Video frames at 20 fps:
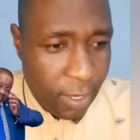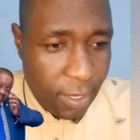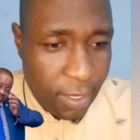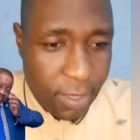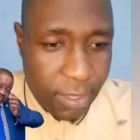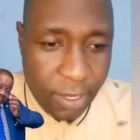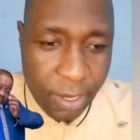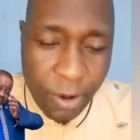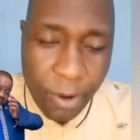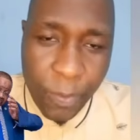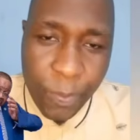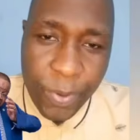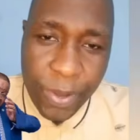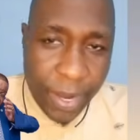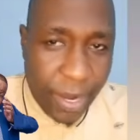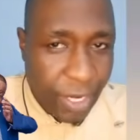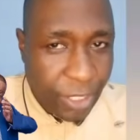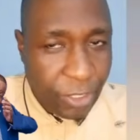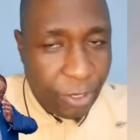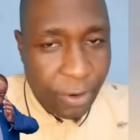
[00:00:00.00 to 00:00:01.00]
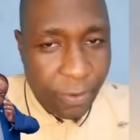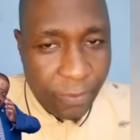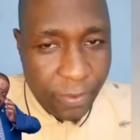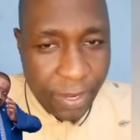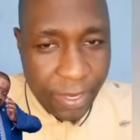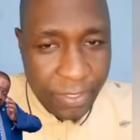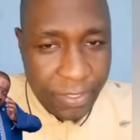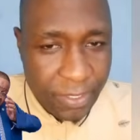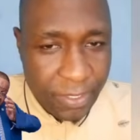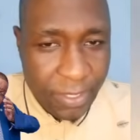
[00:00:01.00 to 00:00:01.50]
The operation of
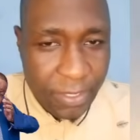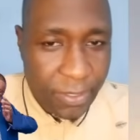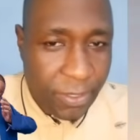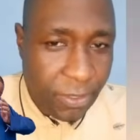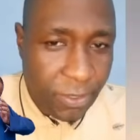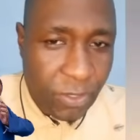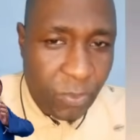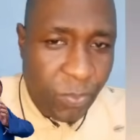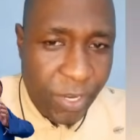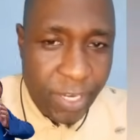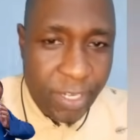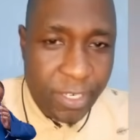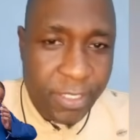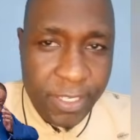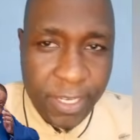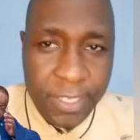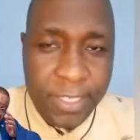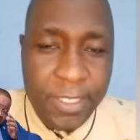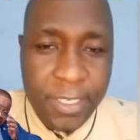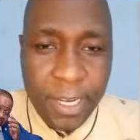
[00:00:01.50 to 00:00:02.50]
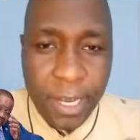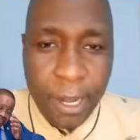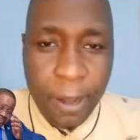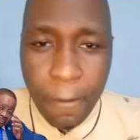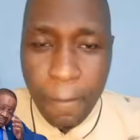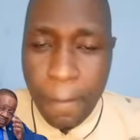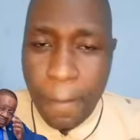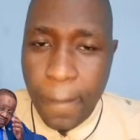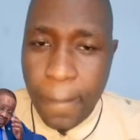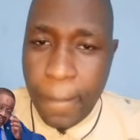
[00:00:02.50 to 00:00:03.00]
SKC Spirit starts now.
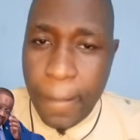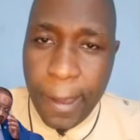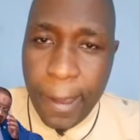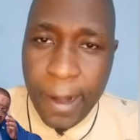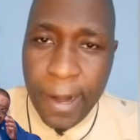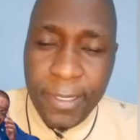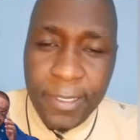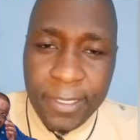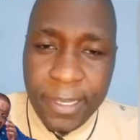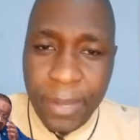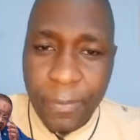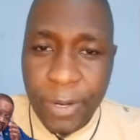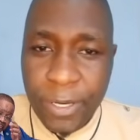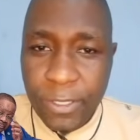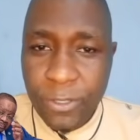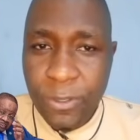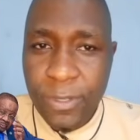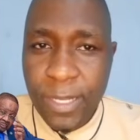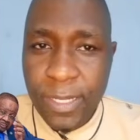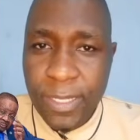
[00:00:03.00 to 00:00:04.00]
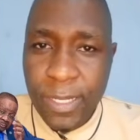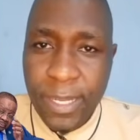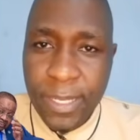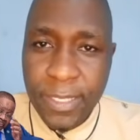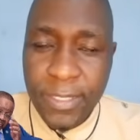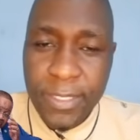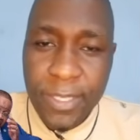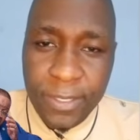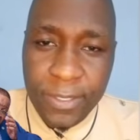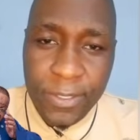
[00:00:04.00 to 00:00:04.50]
Last time I told that
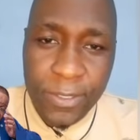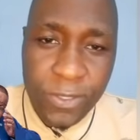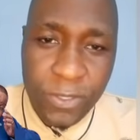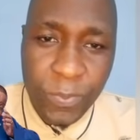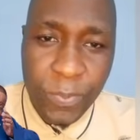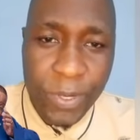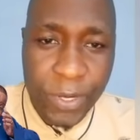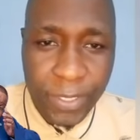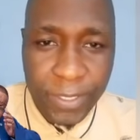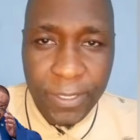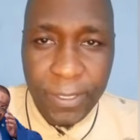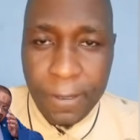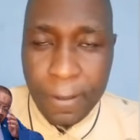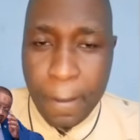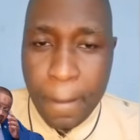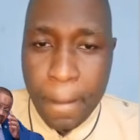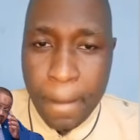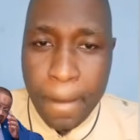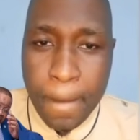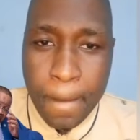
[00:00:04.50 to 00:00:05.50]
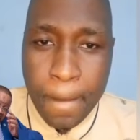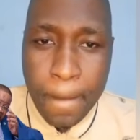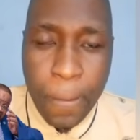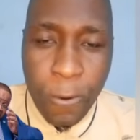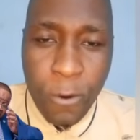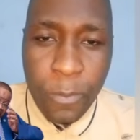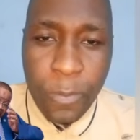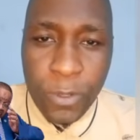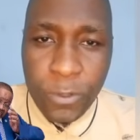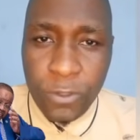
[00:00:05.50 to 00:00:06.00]
SKC Spirit
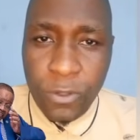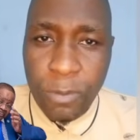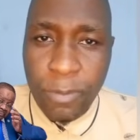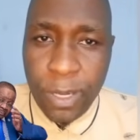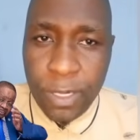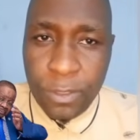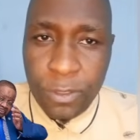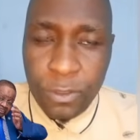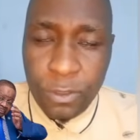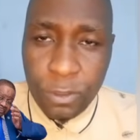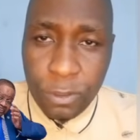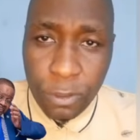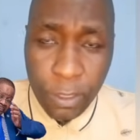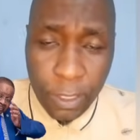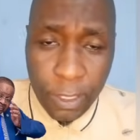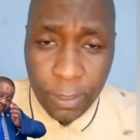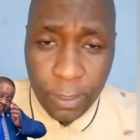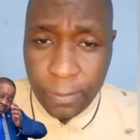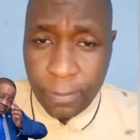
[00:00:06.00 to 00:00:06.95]
will be so much stronger.